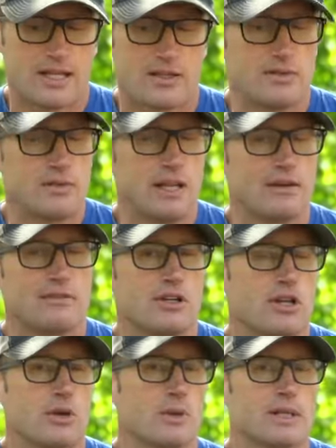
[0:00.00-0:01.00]
You never
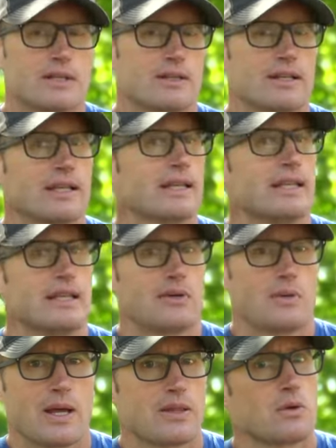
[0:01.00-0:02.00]
know what you're gonna get
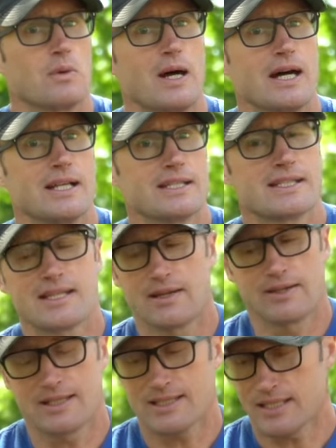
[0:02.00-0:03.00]
weather-wise
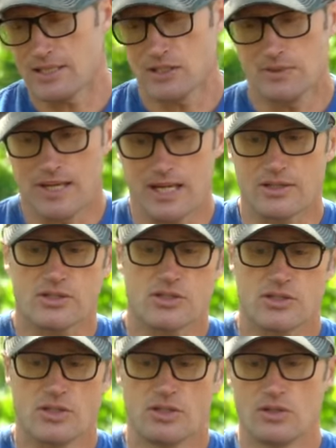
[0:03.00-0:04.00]
down at Thunder Ranch.
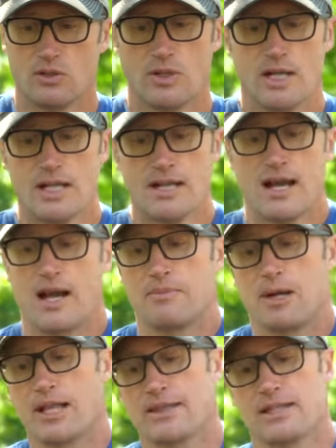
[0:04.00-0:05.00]
So I
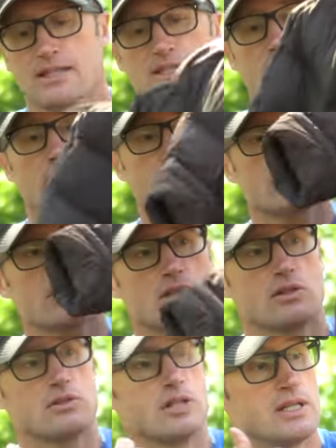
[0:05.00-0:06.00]
brought this
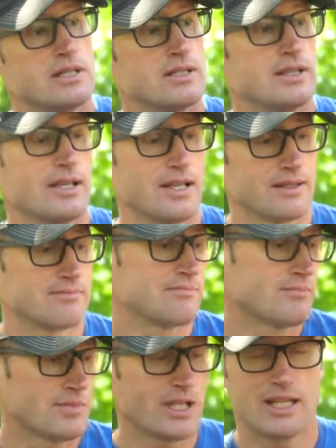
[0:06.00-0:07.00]
also, and
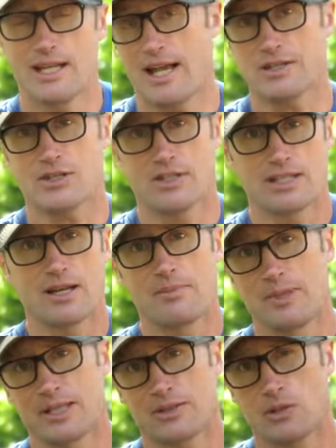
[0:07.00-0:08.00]
it actually ended up
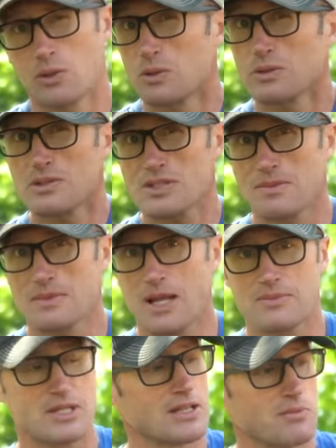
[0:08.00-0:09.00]
being cold
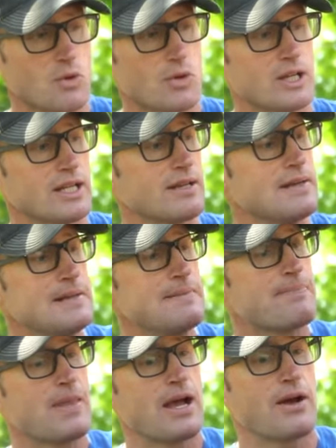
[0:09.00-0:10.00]
sometimes in the morning.
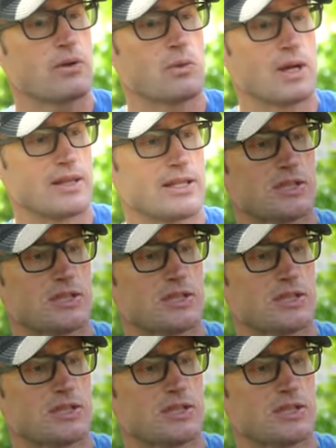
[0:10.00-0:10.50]
I would wear